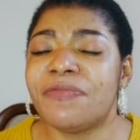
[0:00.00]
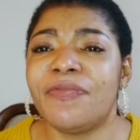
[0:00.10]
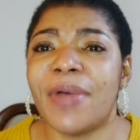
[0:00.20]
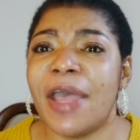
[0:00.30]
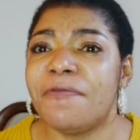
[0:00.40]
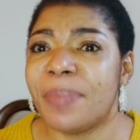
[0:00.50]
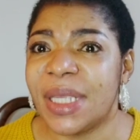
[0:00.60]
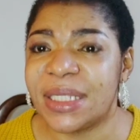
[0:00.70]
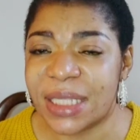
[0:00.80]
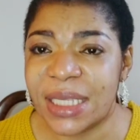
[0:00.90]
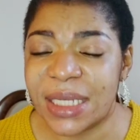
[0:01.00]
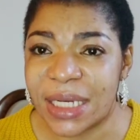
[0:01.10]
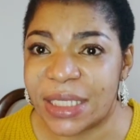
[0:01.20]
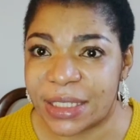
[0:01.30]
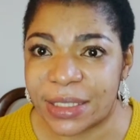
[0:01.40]
five basic
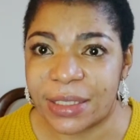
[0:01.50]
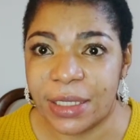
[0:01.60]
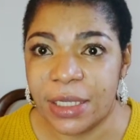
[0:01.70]
needs.